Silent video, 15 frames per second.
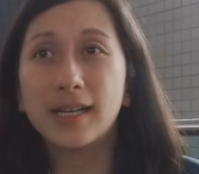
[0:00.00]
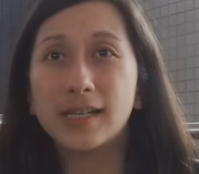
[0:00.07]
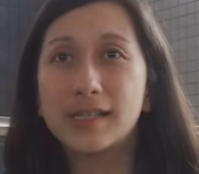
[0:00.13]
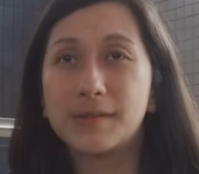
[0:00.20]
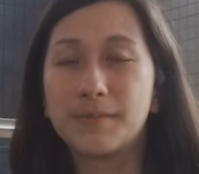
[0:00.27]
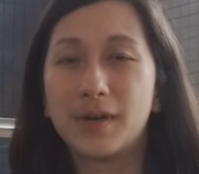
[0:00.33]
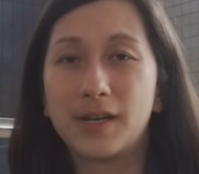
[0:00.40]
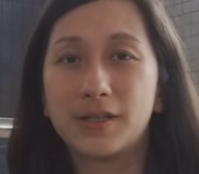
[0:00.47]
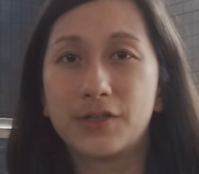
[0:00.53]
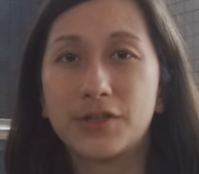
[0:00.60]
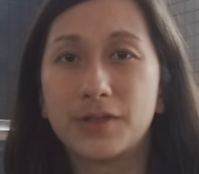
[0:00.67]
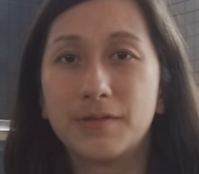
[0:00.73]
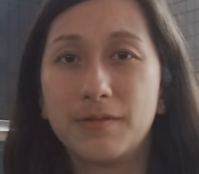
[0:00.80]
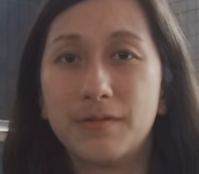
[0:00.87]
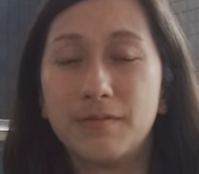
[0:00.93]
As much
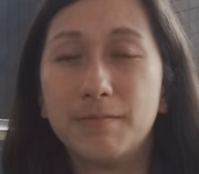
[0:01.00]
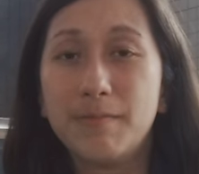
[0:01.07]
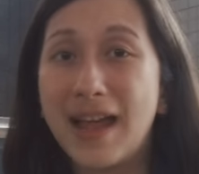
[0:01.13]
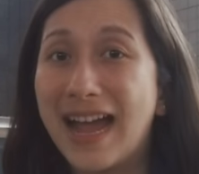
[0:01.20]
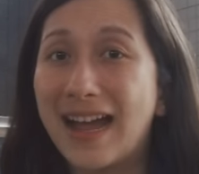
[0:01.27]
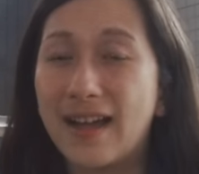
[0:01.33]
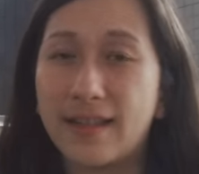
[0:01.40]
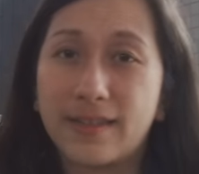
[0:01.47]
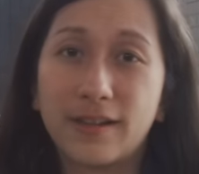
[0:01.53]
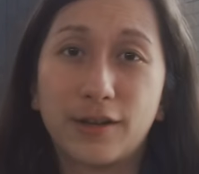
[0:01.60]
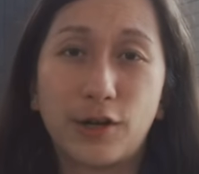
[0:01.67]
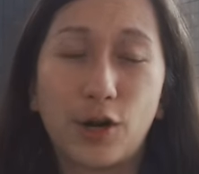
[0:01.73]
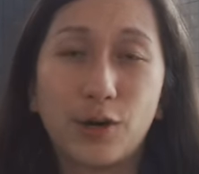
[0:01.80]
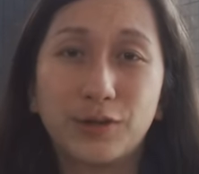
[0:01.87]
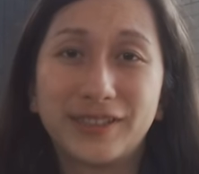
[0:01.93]
math and
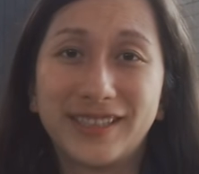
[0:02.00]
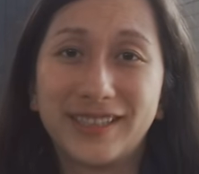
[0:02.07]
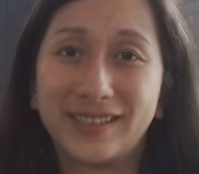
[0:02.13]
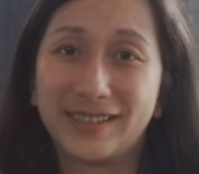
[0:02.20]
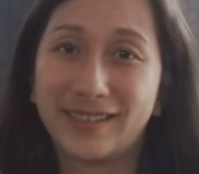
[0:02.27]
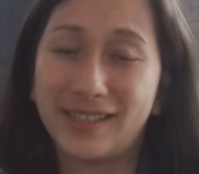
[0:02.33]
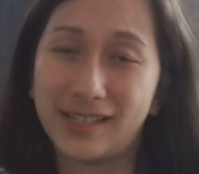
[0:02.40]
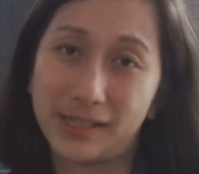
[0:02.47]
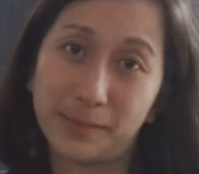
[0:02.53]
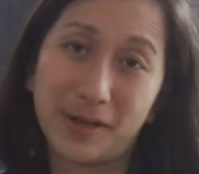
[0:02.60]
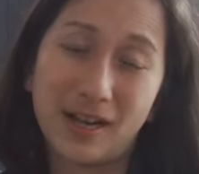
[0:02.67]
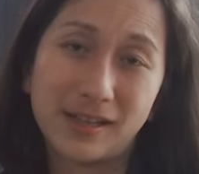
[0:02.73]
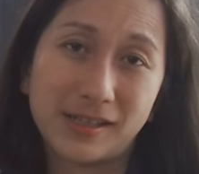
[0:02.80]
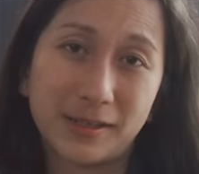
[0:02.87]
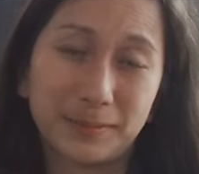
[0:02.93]
coding as
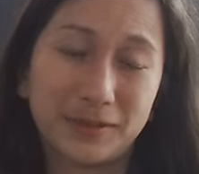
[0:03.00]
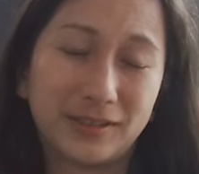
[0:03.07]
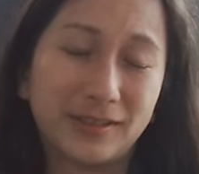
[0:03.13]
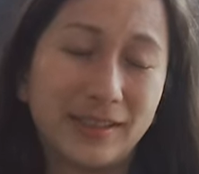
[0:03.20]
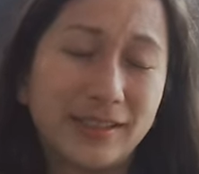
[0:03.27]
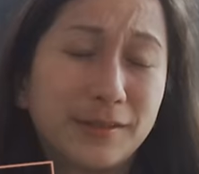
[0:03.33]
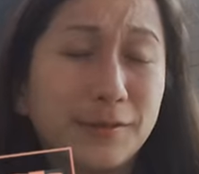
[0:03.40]
possible.